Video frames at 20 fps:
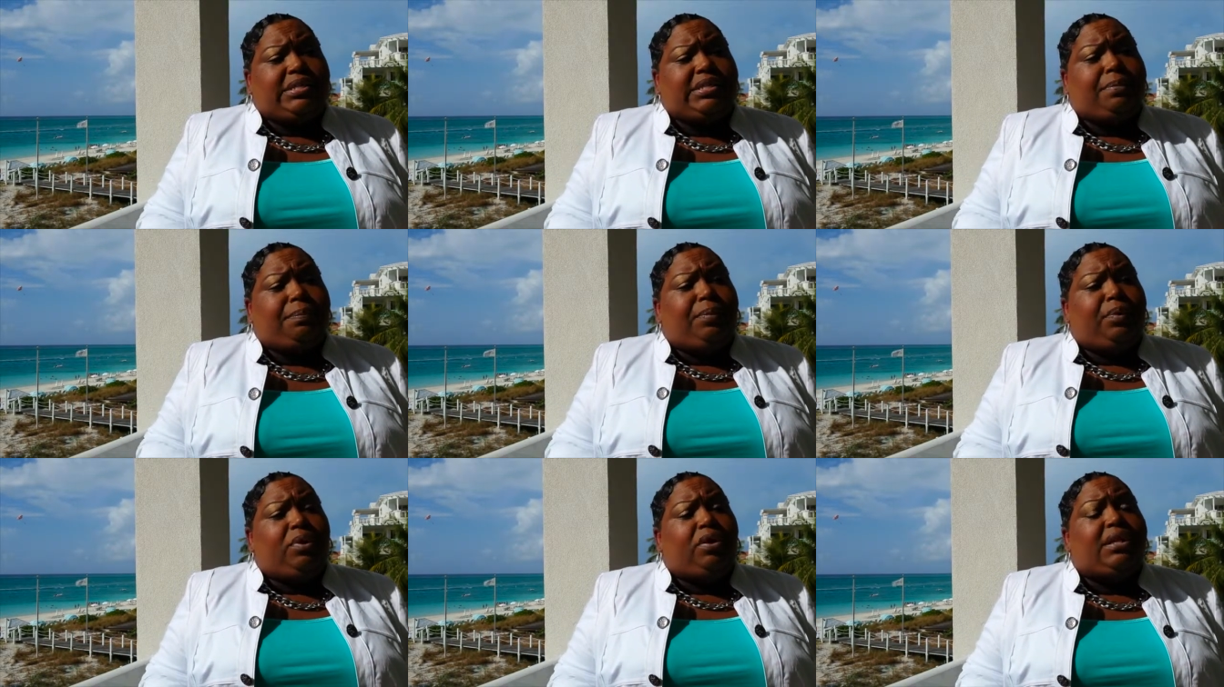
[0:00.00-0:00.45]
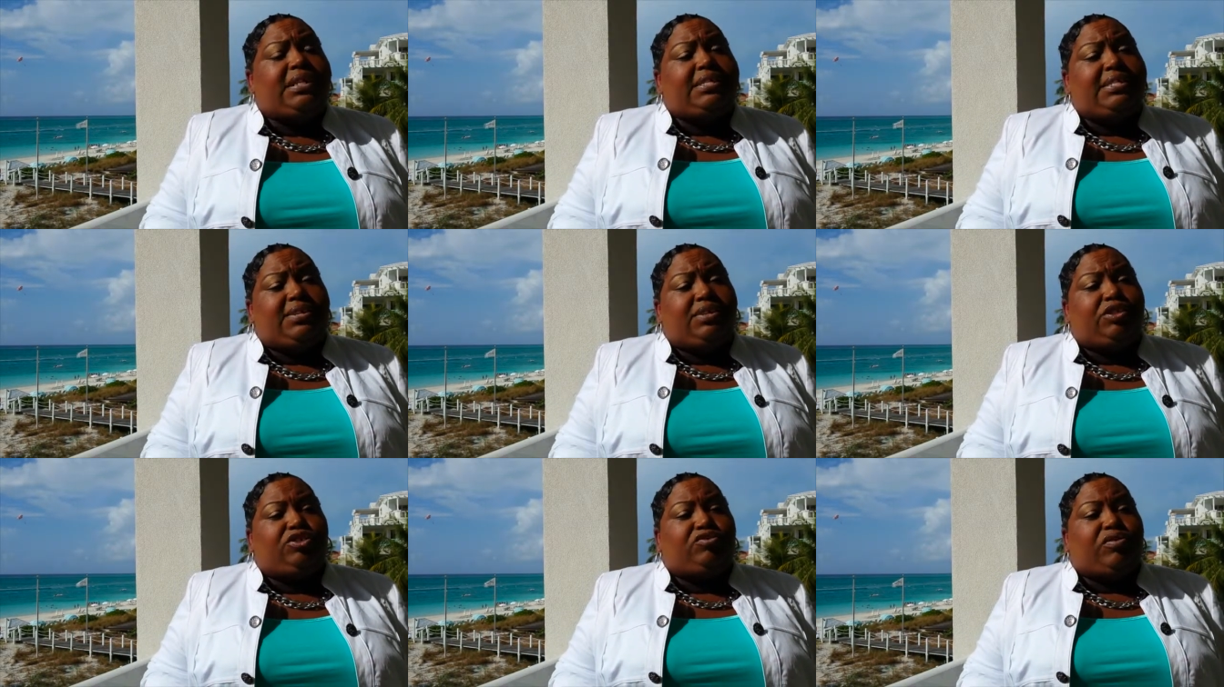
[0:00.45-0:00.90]
to pull
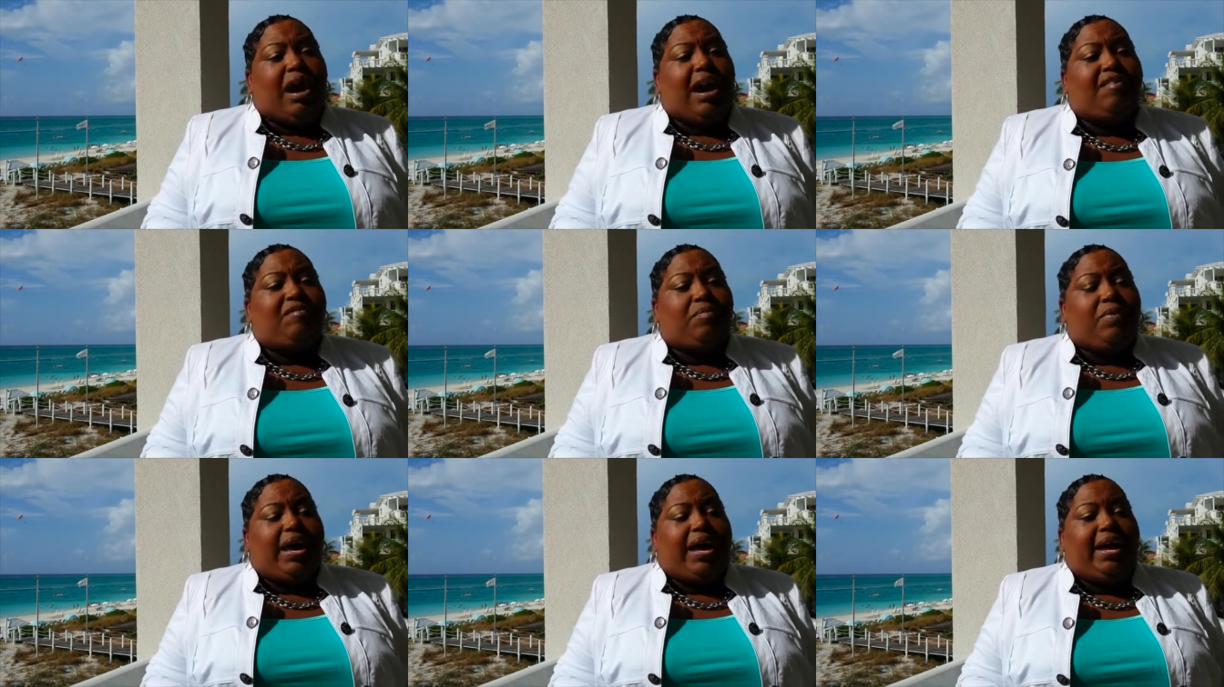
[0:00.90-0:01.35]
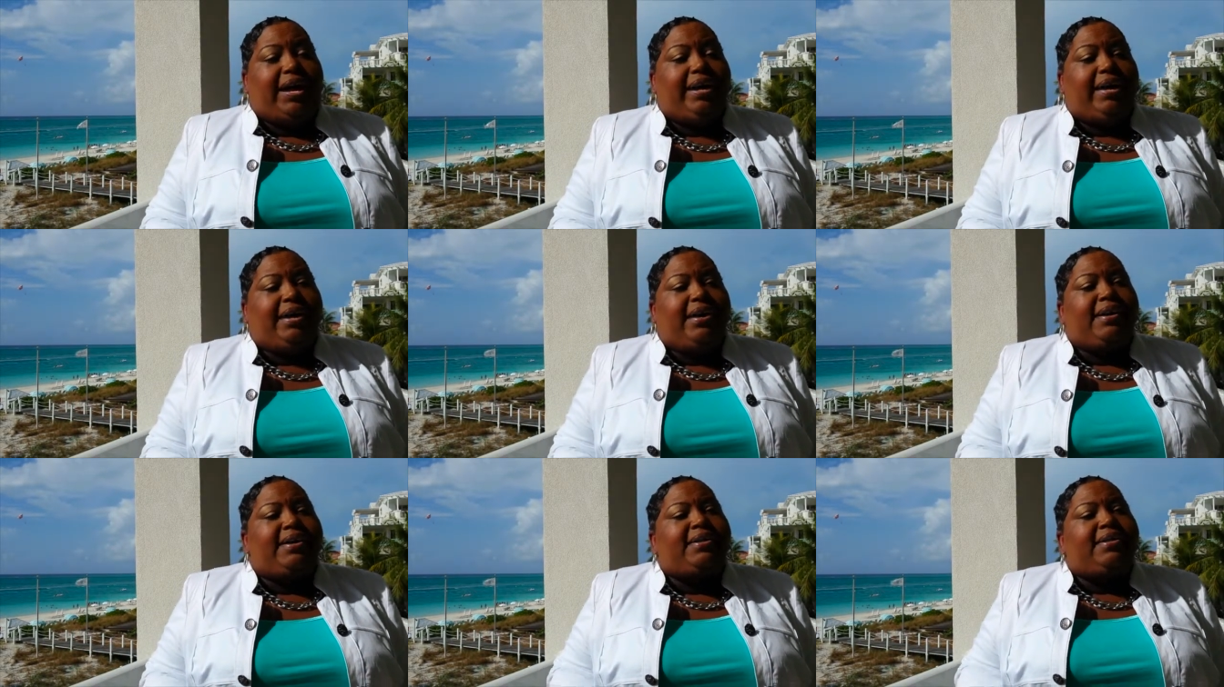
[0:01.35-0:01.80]
into the driveway
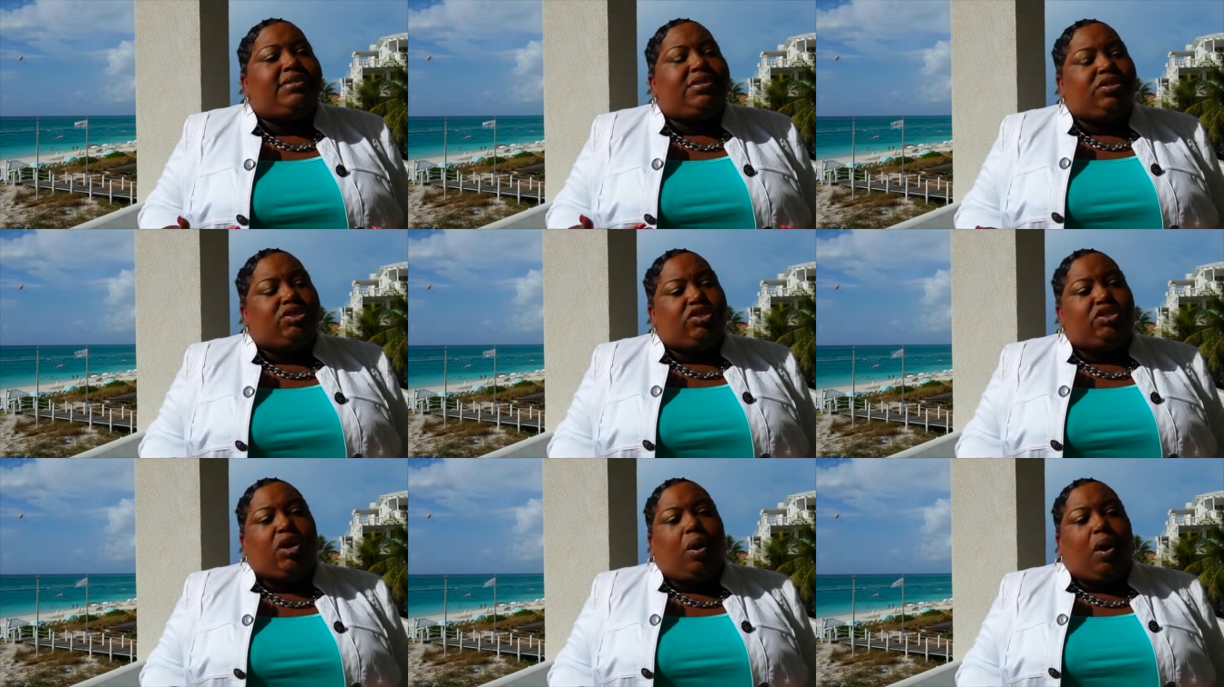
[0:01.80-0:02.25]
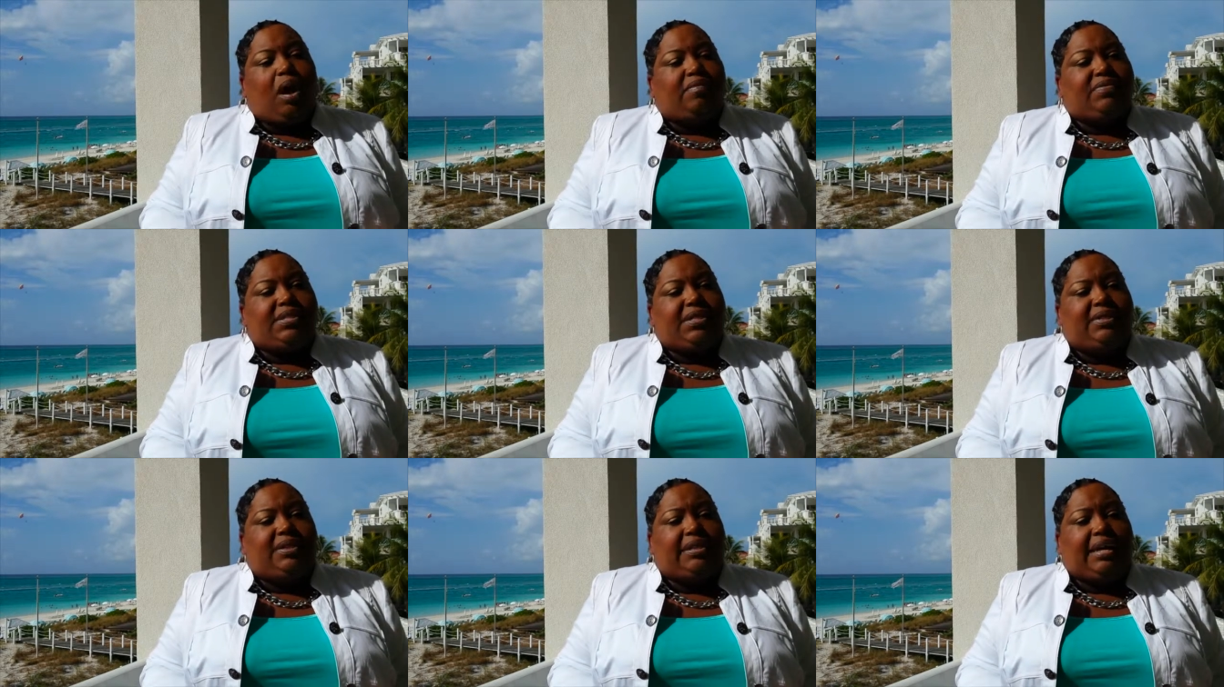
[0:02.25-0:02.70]
to show
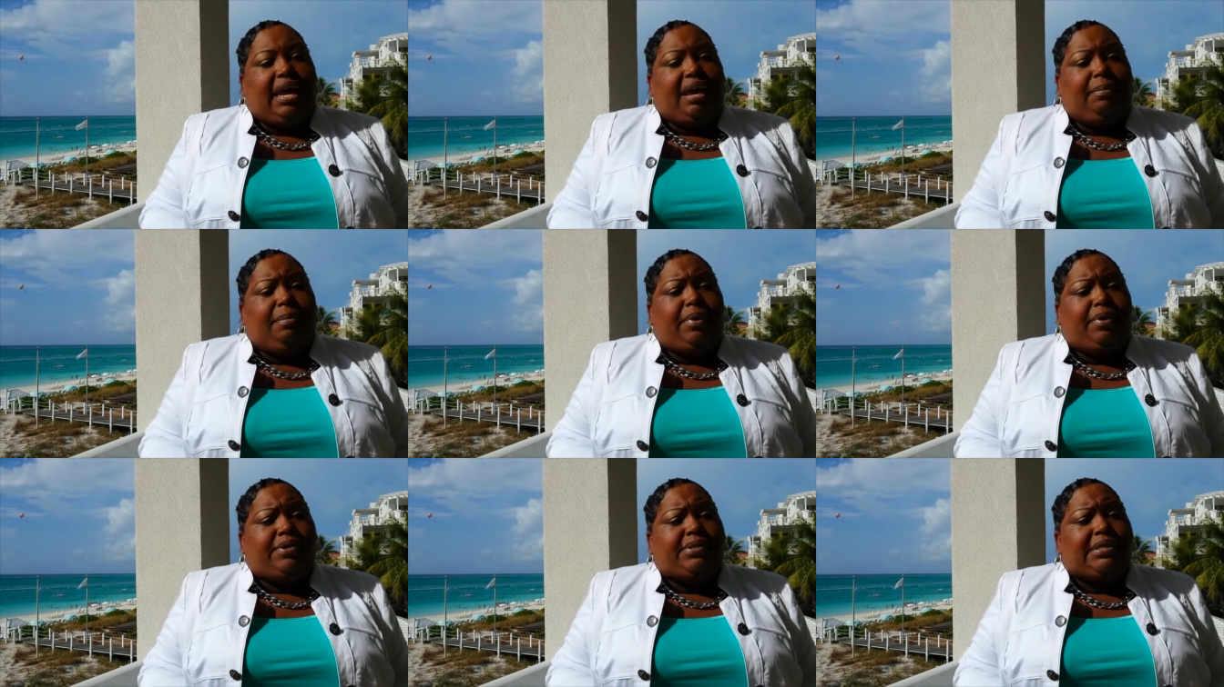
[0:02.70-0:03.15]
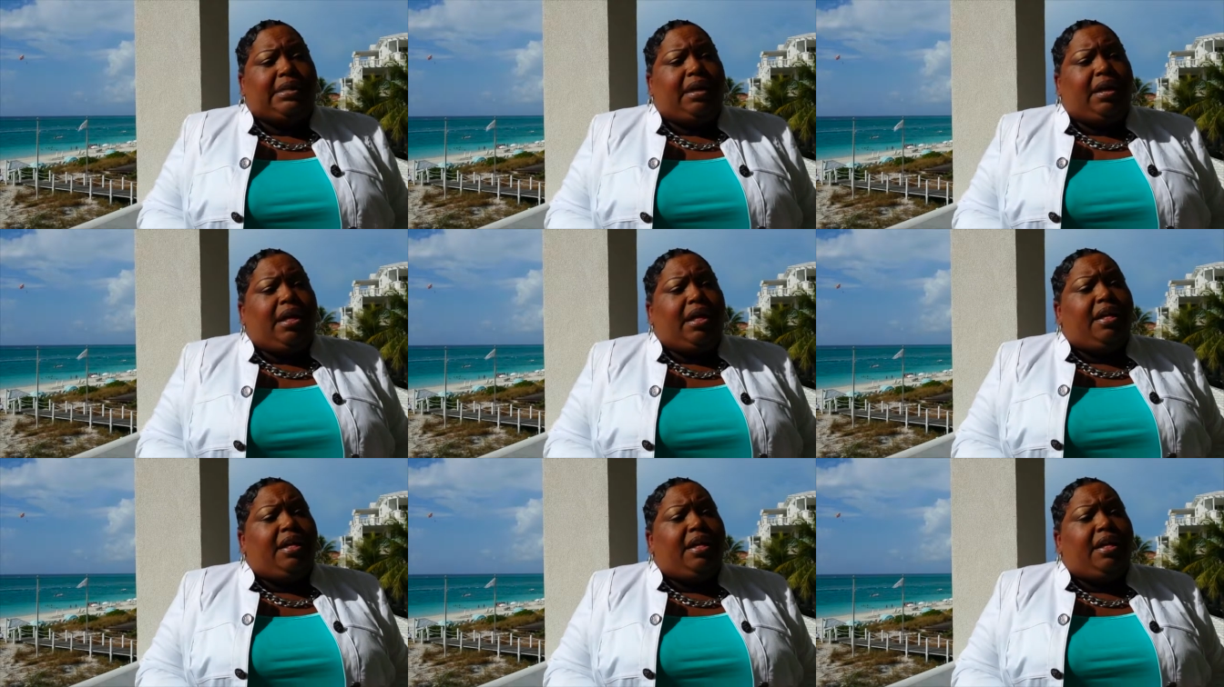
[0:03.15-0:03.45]
off to the neighbors.